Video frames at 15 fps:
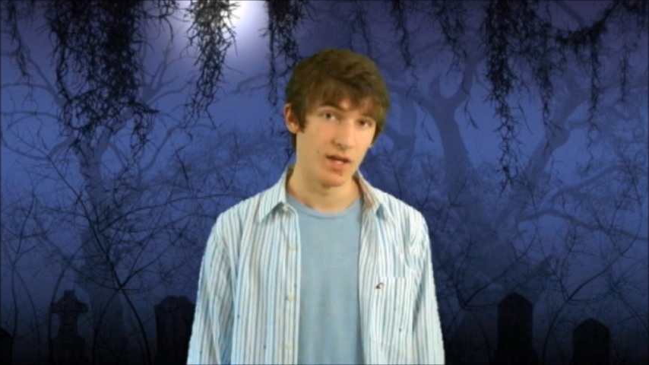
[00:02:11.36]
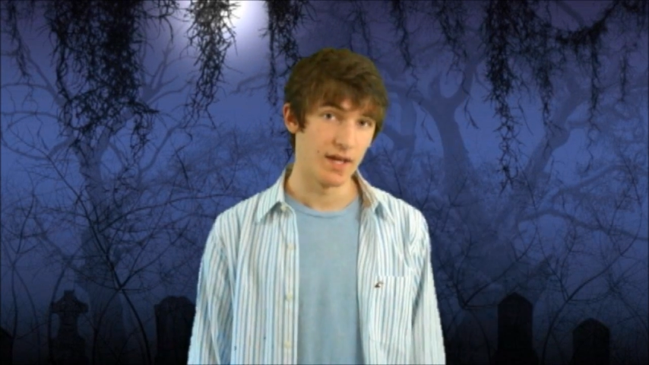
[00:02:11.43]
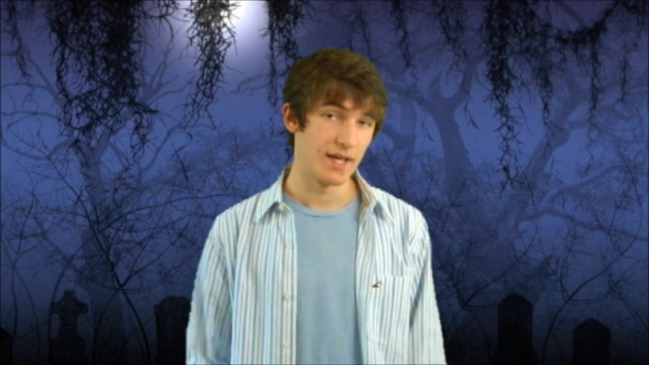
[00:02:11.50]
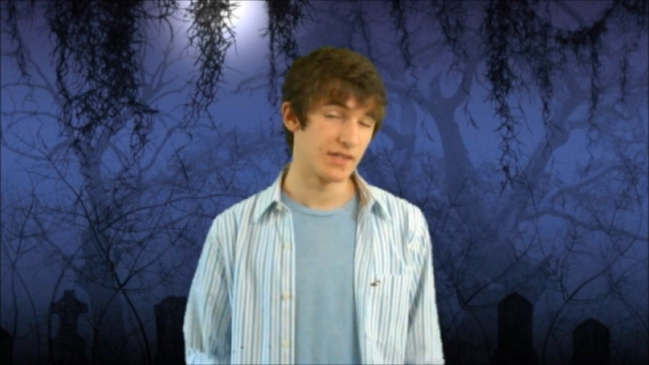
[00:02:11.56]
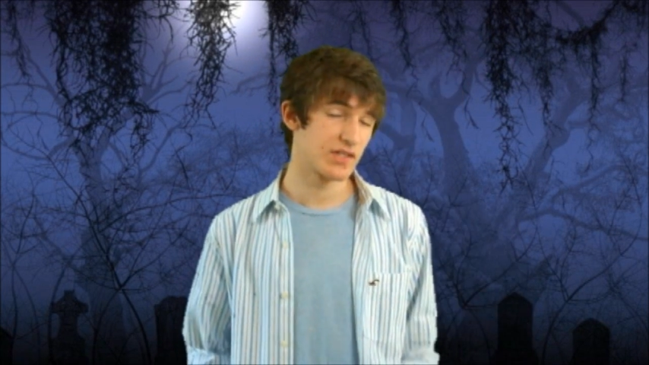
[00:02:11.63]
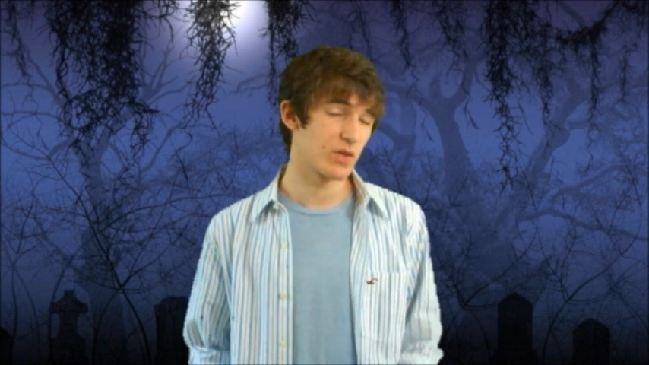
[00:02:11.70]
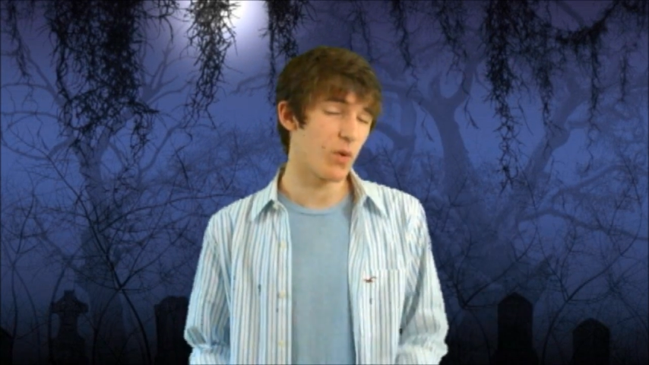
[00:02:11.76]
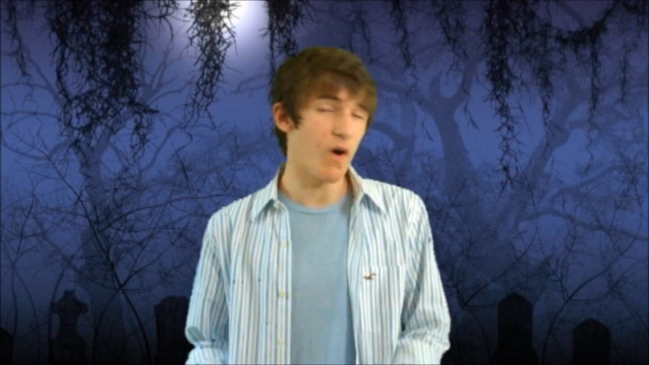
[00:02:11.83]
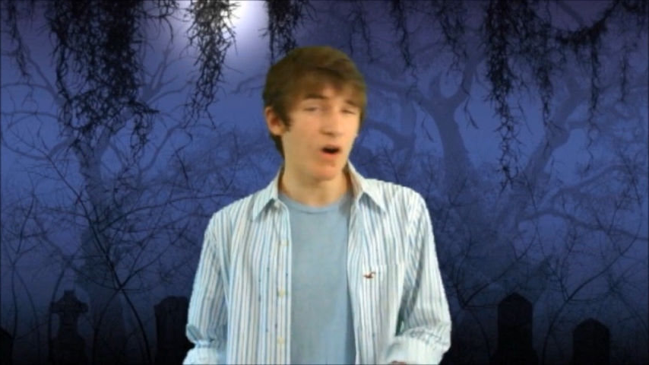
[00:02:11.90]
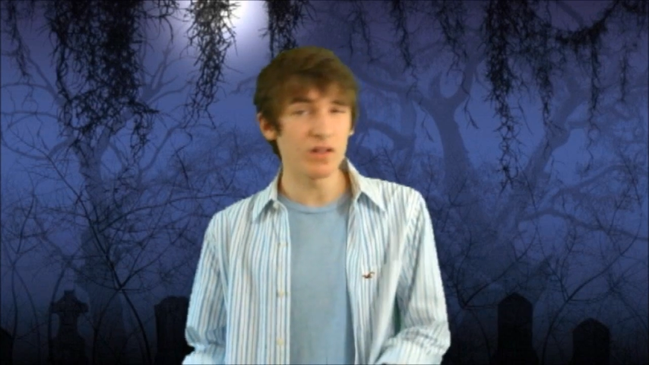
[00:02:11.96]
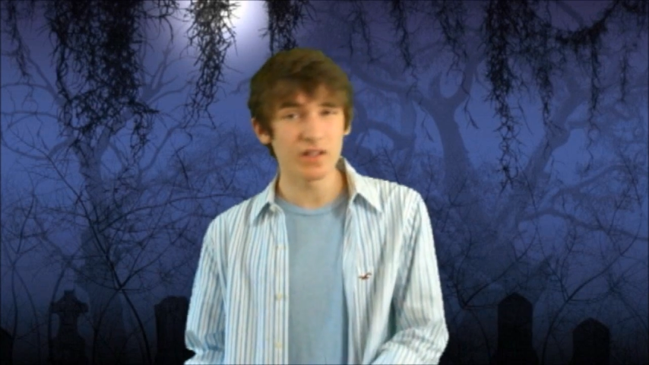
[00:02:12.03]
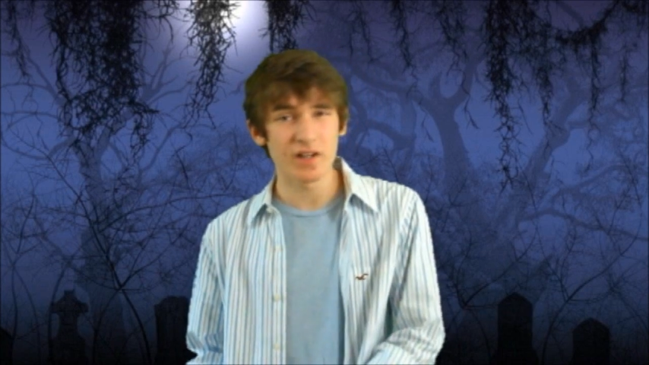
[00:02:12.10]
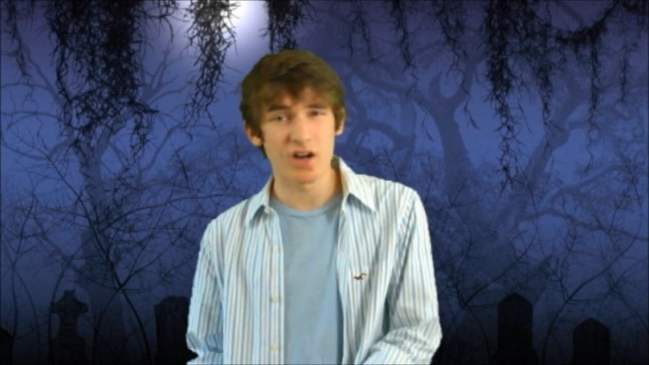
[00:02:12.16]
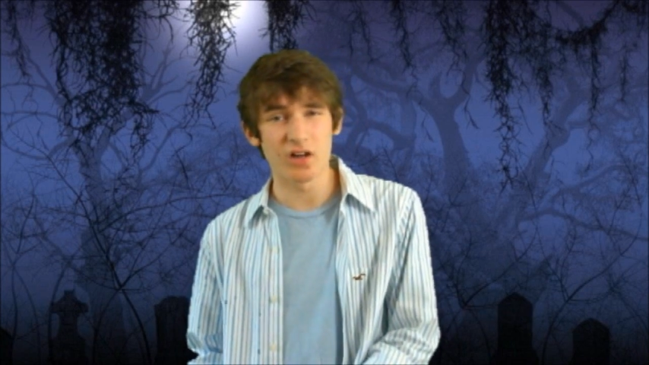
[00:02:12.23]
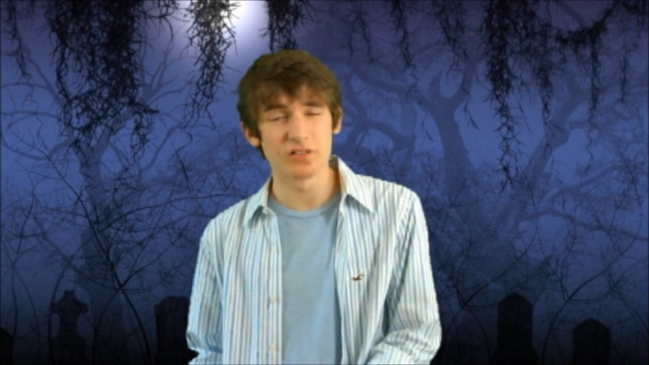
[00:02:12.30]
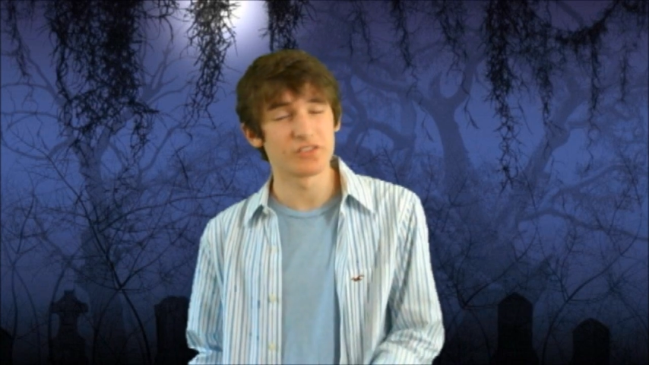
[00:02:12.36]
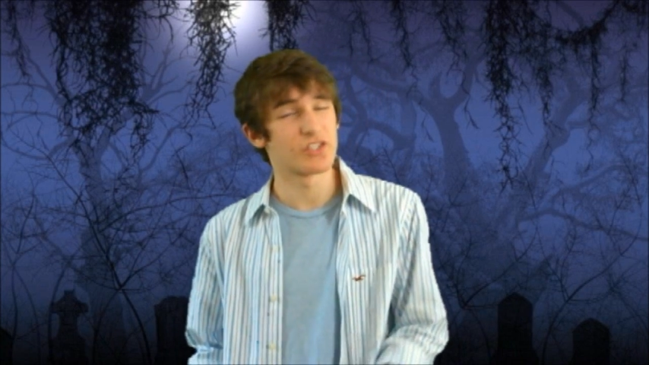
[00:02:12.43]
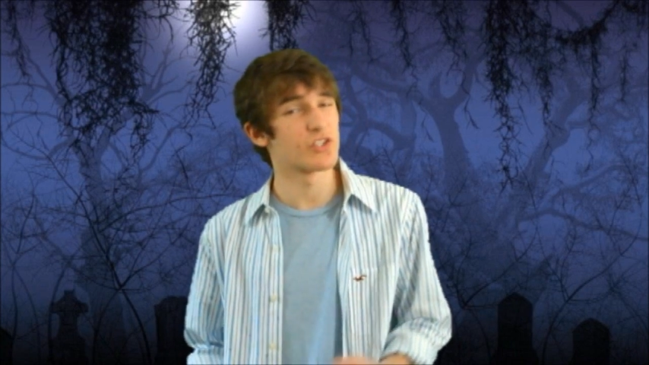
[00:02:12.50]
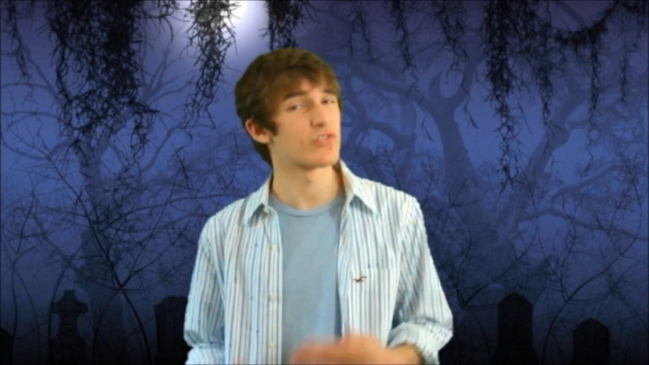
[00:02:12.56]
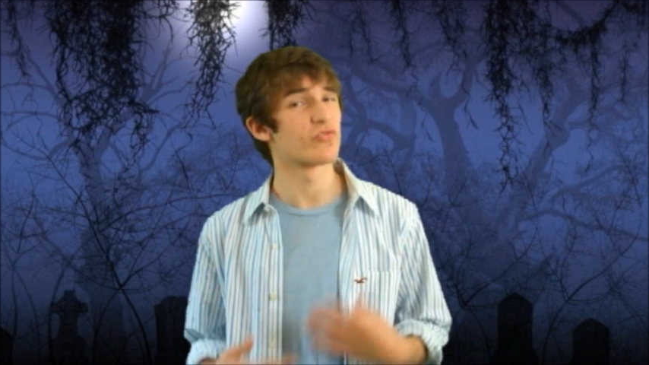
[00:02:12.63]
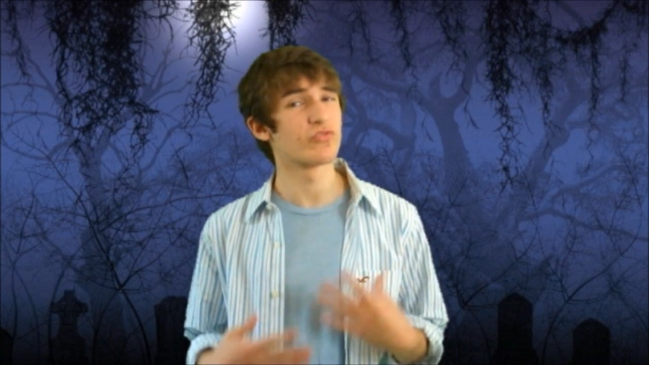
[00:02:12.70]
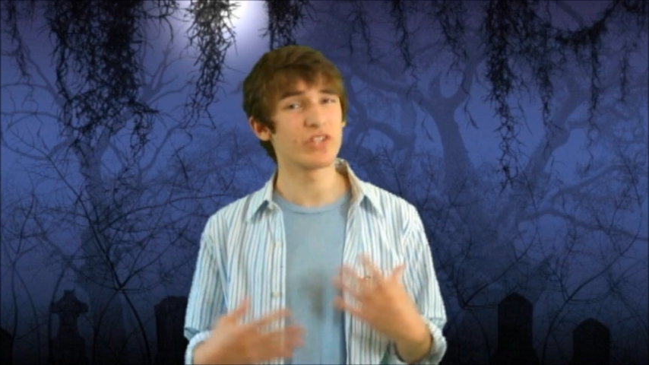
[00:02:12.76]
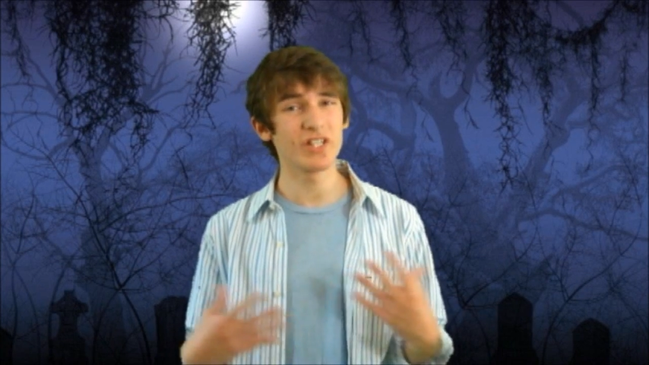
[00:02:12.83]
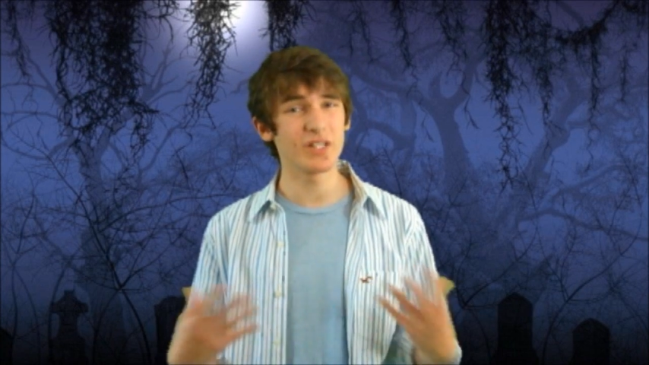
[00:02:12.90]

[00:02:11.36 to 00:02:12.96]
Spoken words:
And so all in all, it's just really